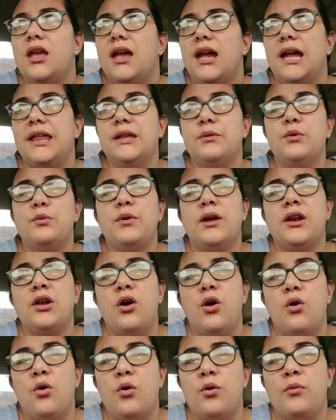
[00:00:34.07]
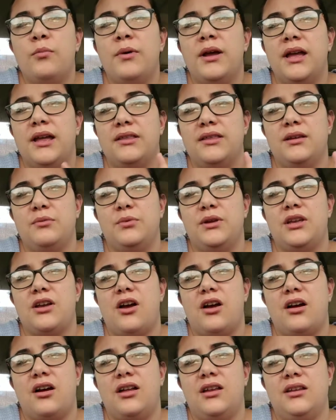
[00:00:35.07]
then we went home, and then we
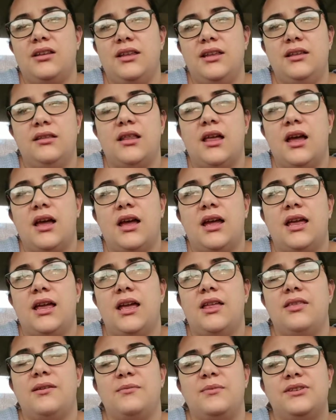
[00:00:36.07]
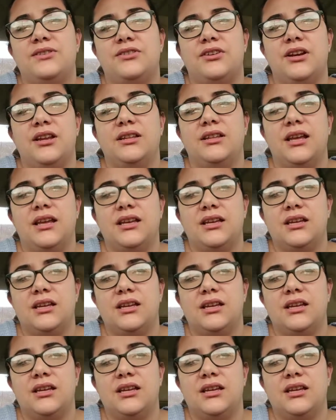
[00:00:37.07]
got Eli, and then we started